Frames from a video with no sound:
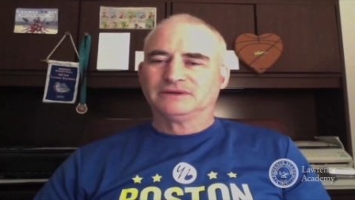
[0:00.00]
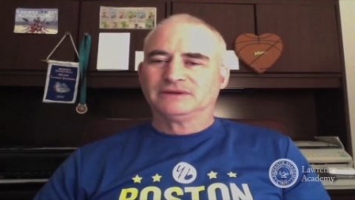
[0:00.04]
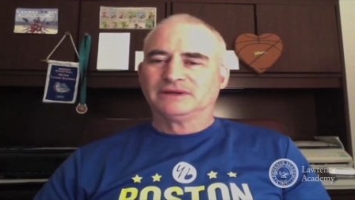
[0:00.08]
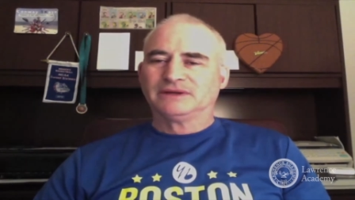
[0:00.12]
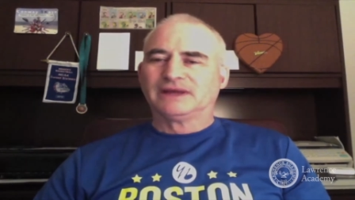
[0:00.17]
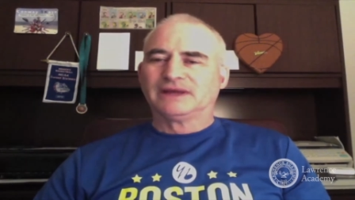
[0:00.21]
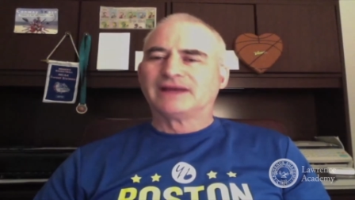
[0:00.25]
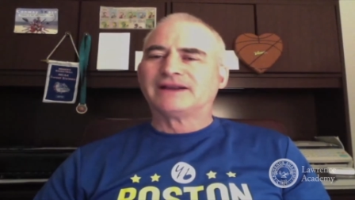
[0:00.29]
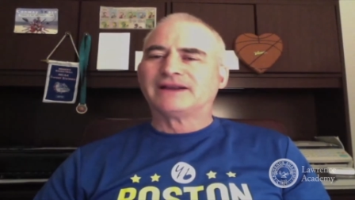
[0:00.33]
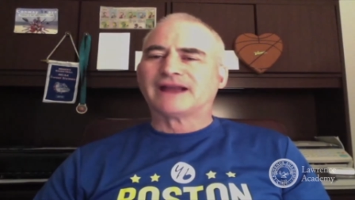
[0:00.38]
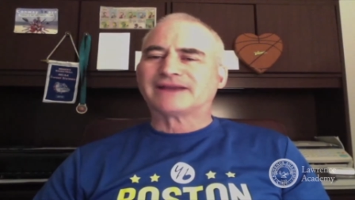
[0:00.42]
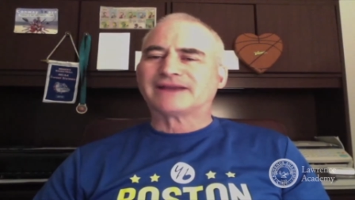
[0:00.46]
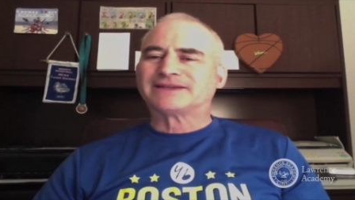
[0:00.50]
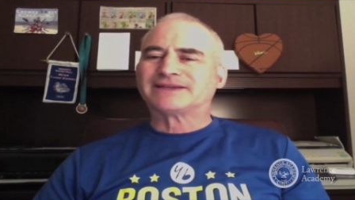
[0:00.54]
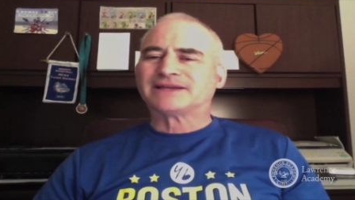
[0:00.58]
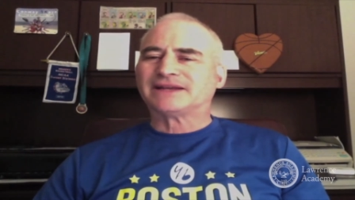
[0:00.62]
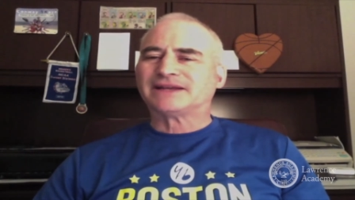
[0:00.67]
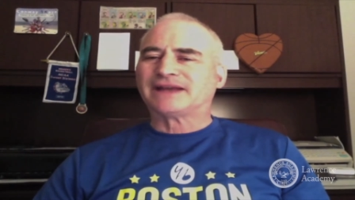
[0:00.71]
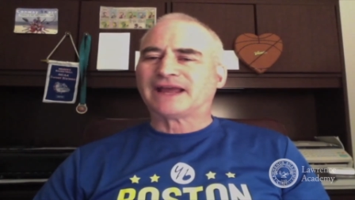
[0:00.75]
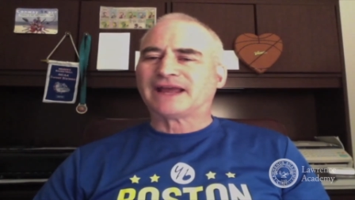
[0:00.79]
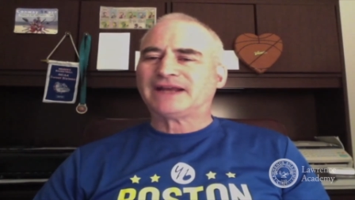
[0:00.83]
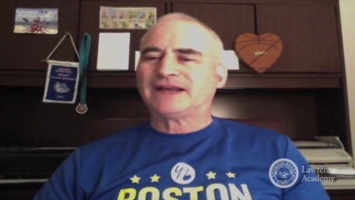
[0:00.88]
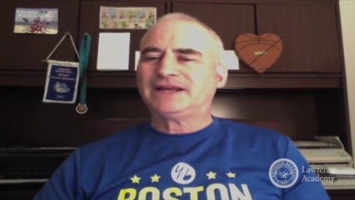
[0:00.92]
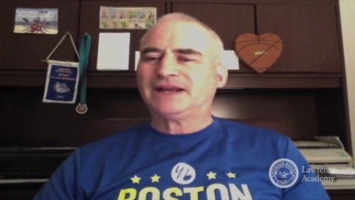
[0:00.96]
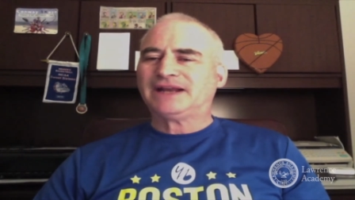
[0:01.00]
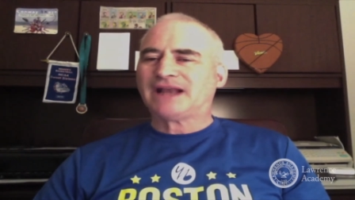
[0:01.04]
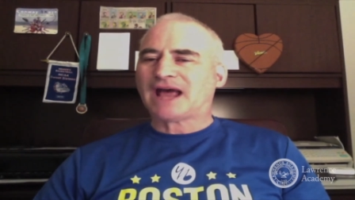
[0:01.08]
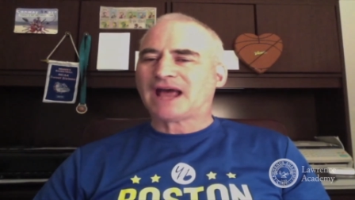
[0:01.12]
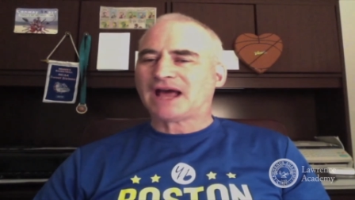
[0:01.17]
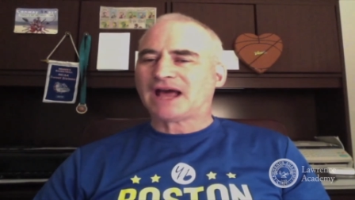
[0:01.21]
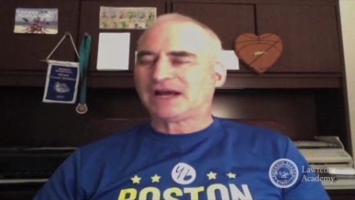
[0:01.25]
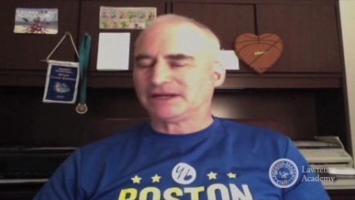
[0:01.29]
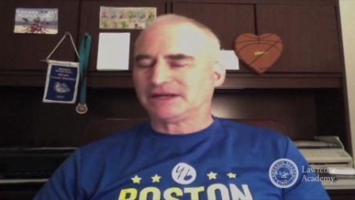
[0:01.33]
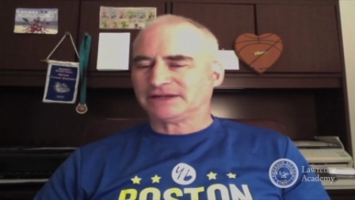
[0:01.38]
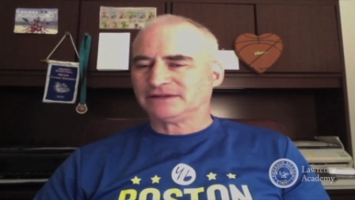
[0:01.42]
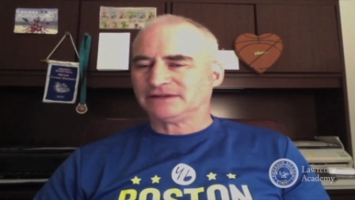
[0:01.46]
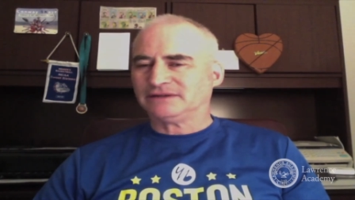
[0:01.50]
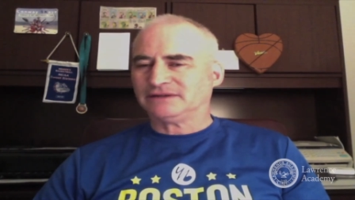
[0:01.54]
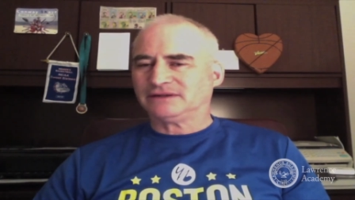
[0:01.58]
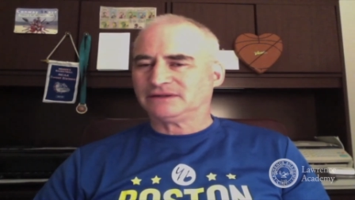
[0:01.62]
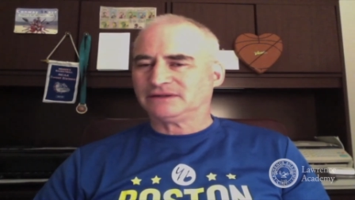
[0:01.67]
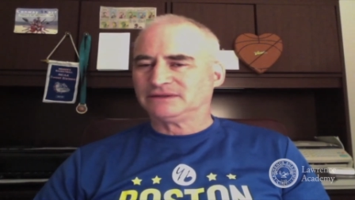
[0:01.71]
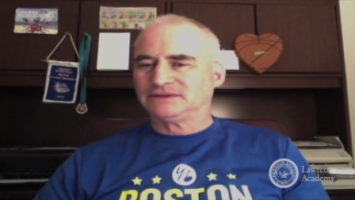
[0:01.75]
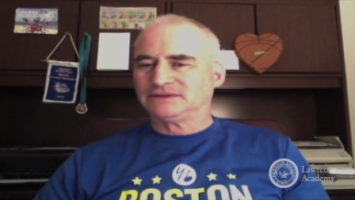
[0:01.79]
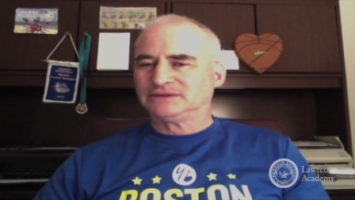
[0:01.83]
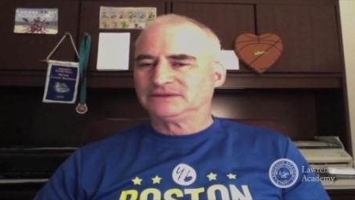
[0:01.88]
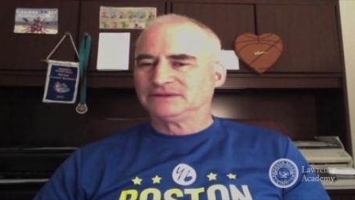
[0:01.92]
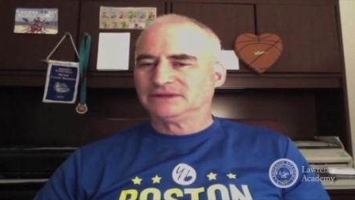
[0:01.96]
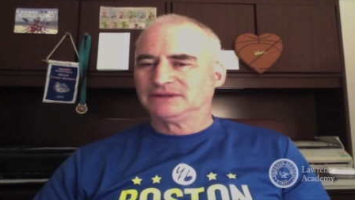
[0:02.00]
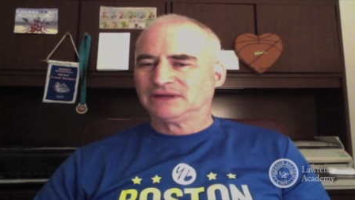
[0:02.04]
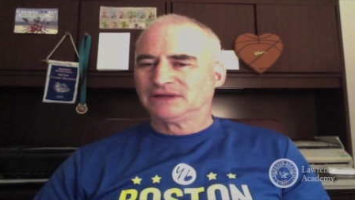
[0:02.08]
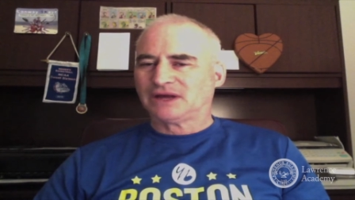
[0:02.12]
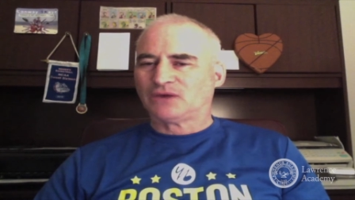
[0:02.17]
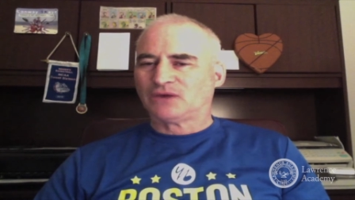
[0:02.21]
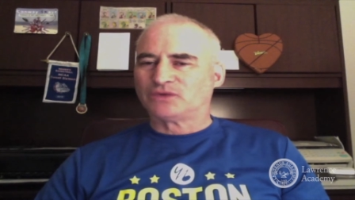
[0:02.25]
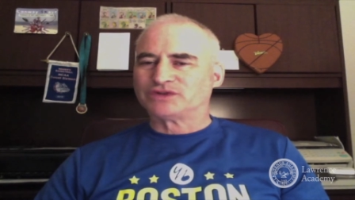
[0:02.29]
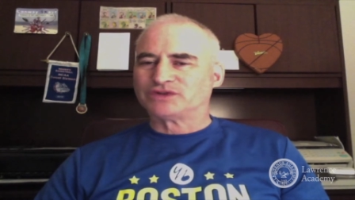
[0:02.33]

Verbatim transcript: In 1989, I